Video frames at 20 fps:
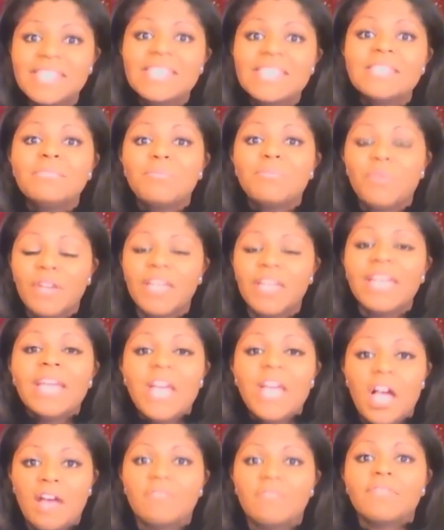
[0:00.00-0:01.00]
is bringing
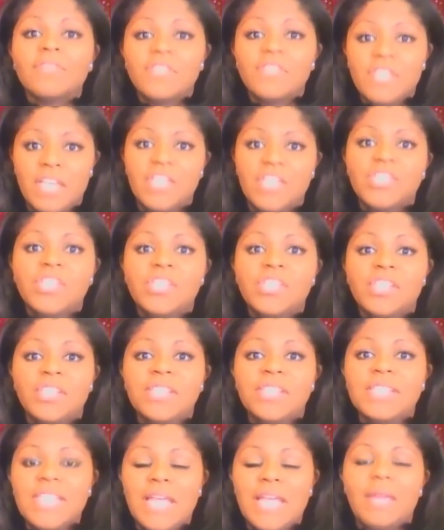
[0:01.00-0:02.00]
conversation to
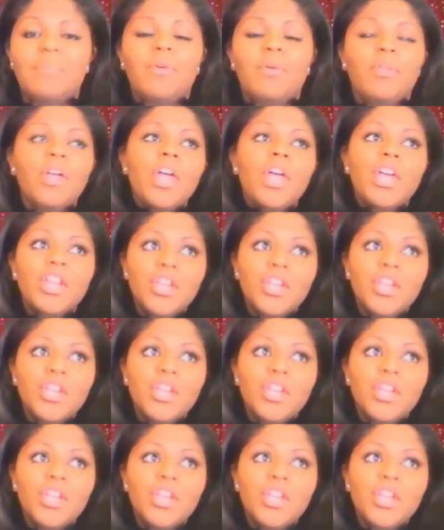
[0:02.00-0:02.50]
the table.